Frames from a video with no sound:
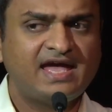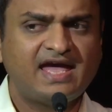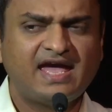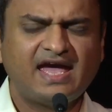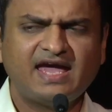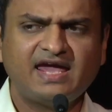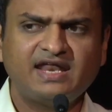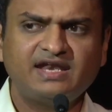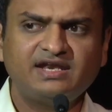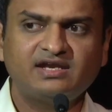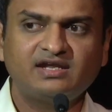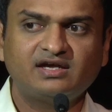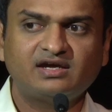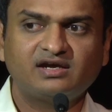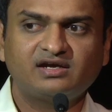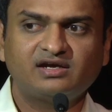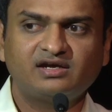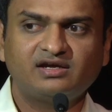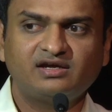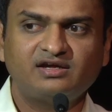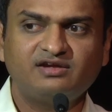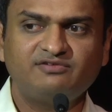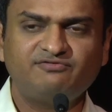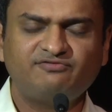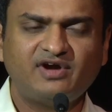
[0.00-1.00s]
And
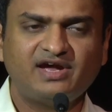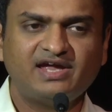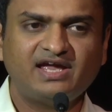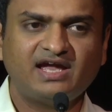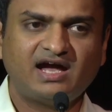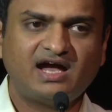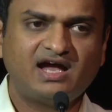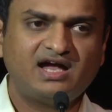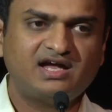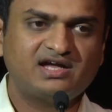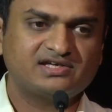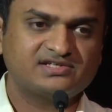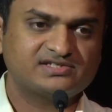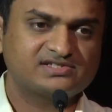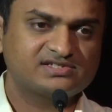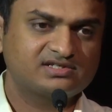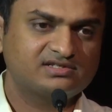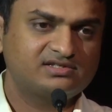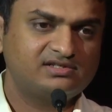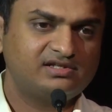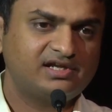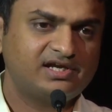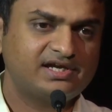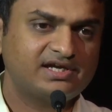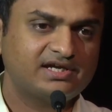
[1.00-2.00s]
if I ask,
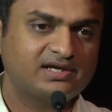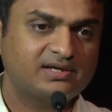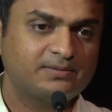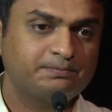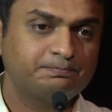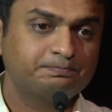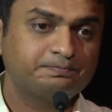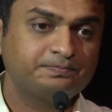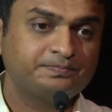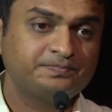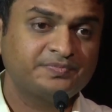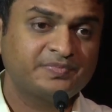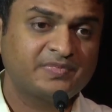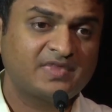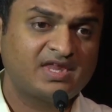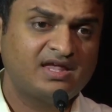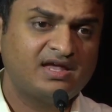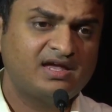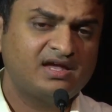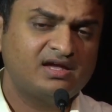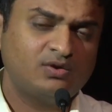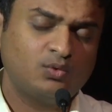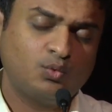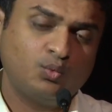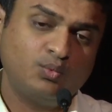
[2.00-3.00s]
like,
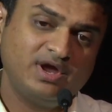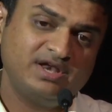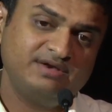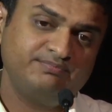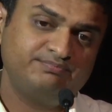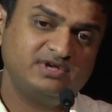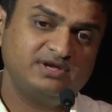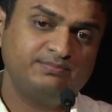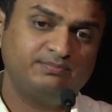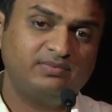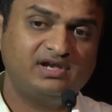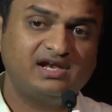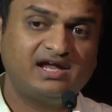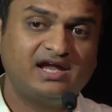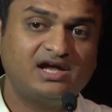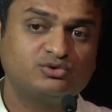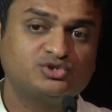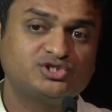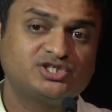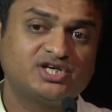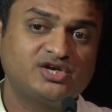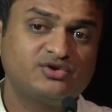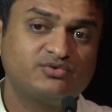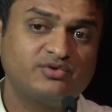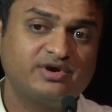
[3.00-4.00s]
when people have
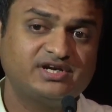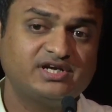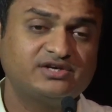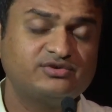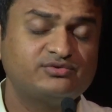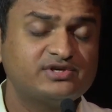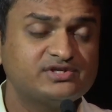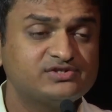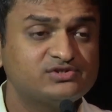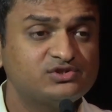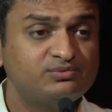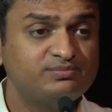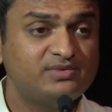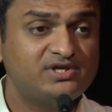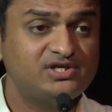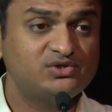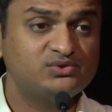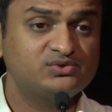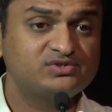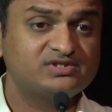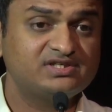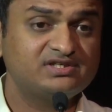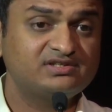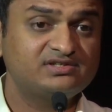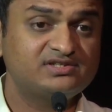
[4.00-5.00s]
generated resume
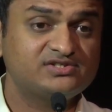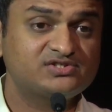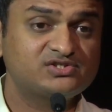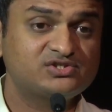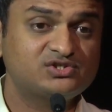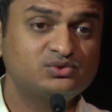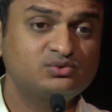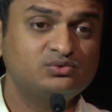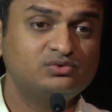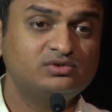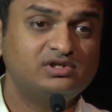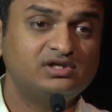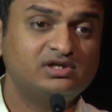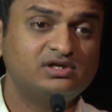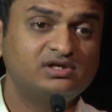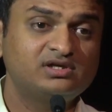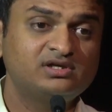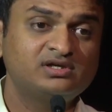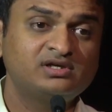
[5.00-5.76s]
using this tool,